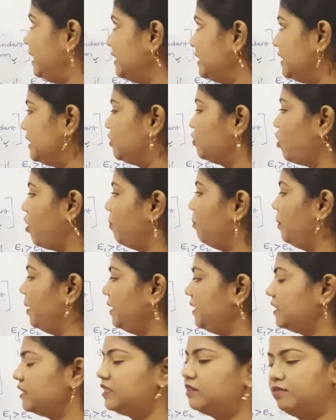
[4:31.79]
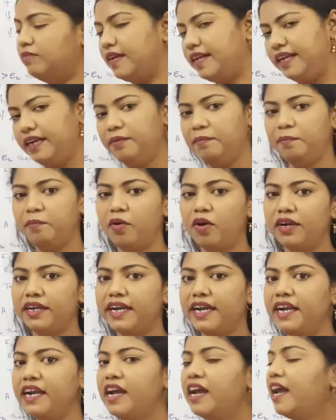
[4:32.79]
this topic is very
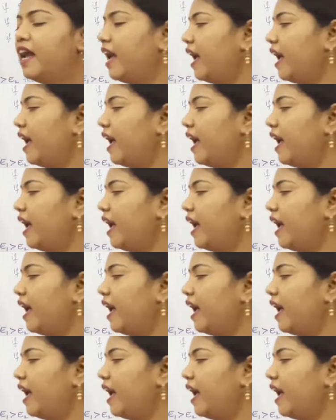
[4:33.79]
important,